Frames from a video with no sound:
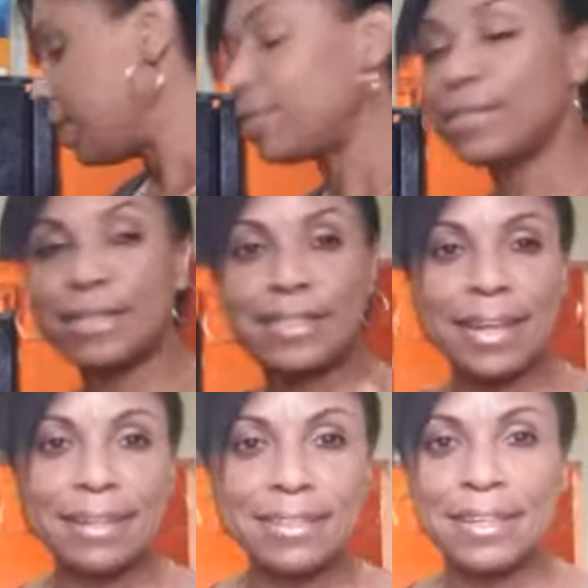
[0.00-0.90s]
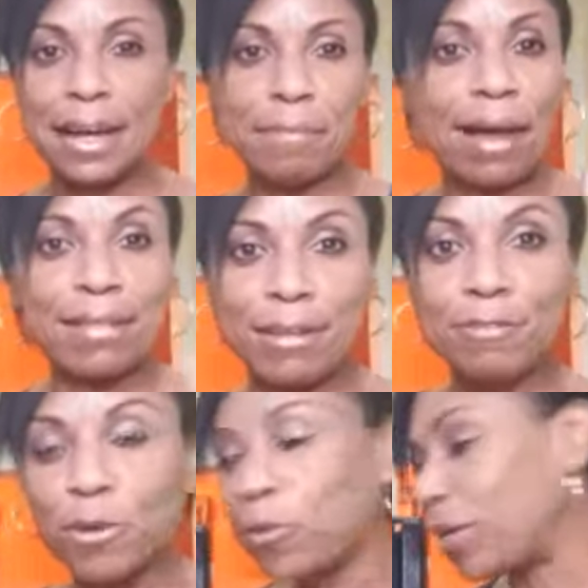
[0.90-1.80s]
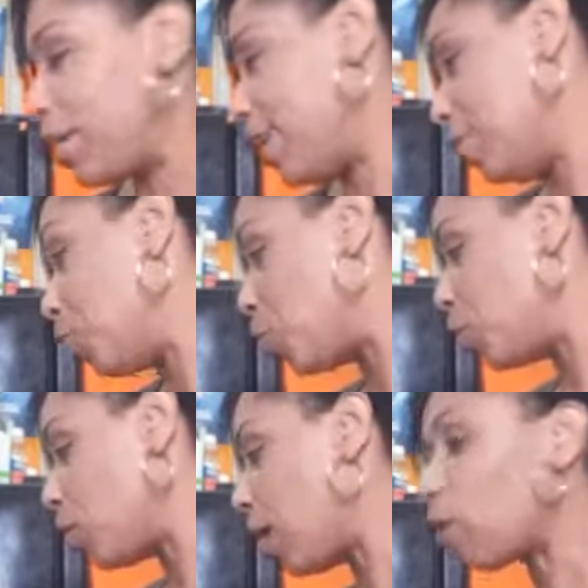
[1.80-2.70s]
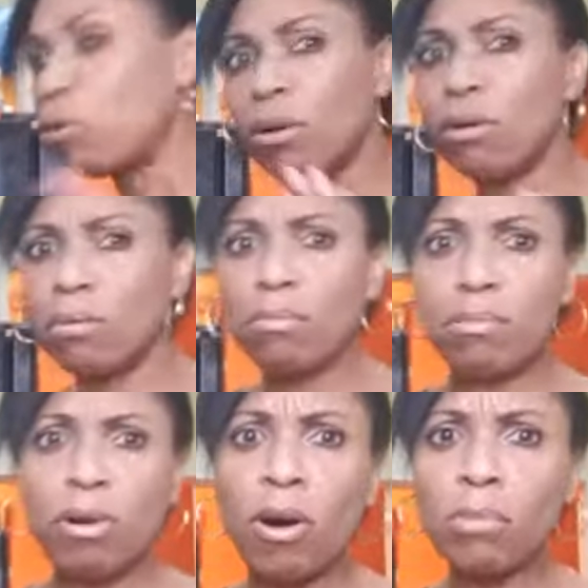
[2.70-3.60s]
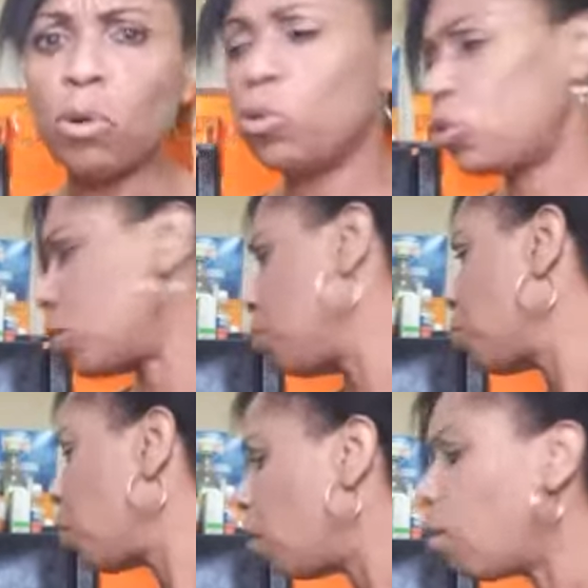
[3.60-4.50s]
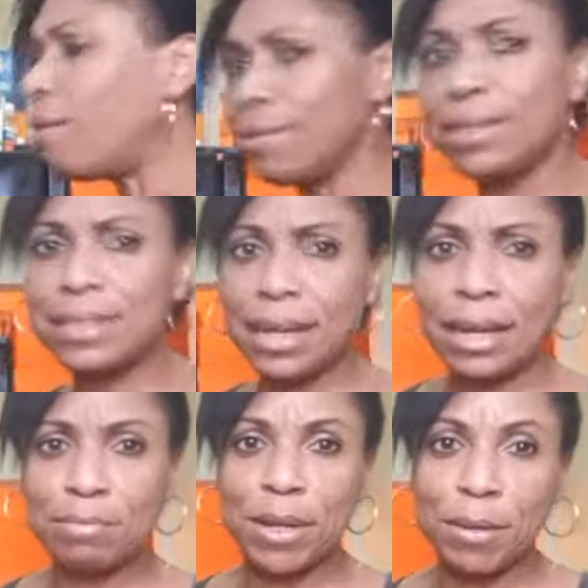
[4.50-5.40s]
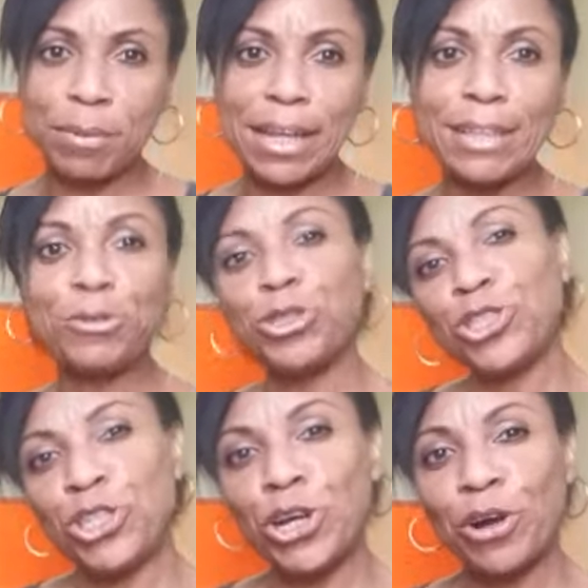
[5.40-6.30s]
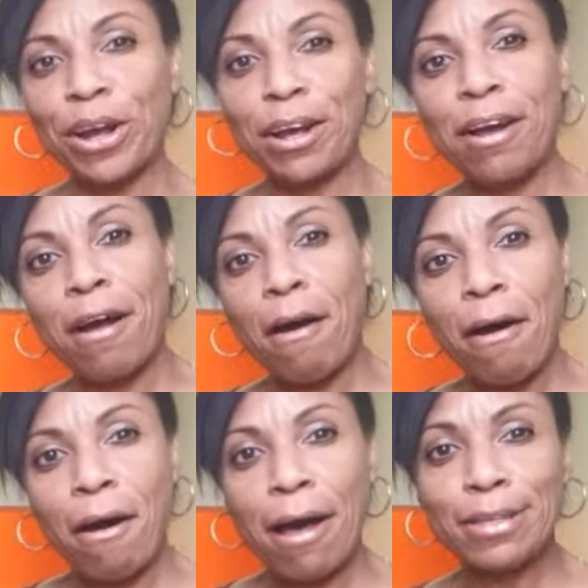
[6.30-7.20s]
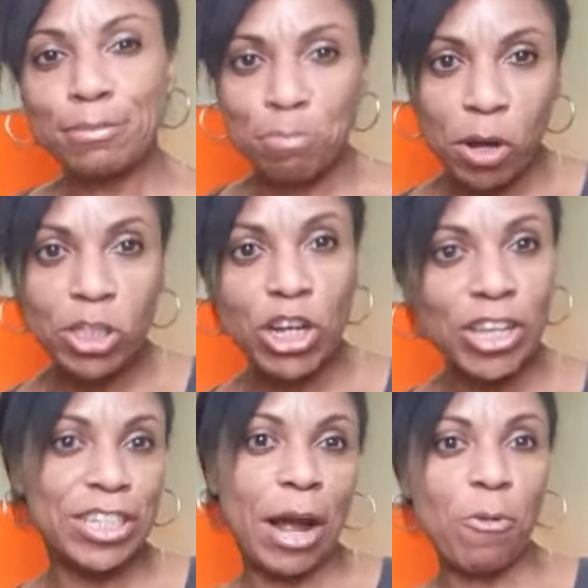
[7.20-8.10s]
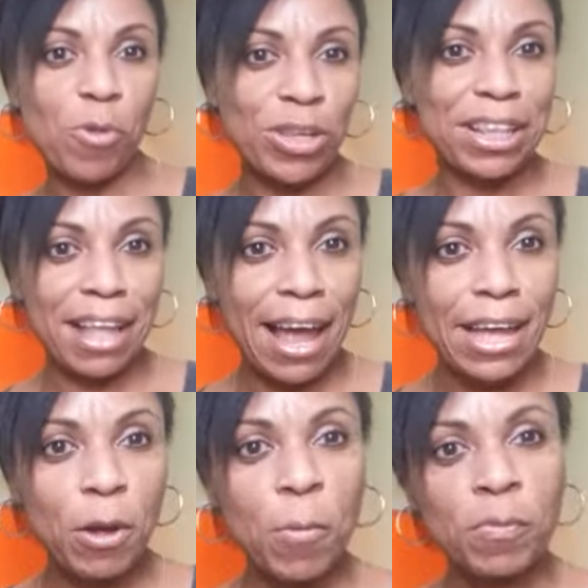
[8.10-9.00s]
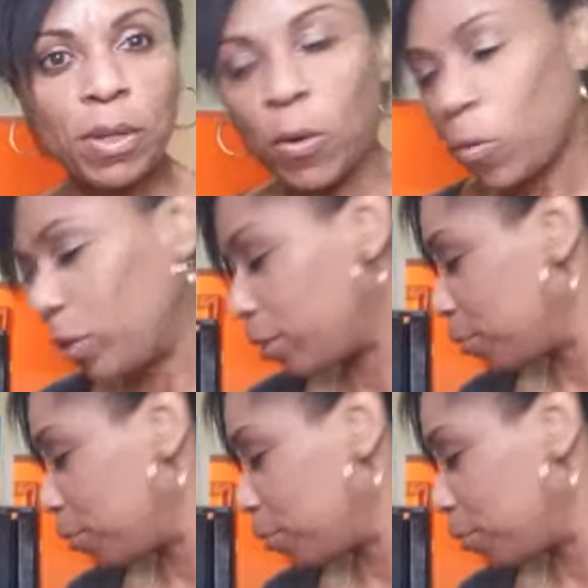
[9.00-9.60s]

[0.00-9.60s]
it's an excited time. I love cooking. I cook almost all the time now, but I don't share as much as I would like with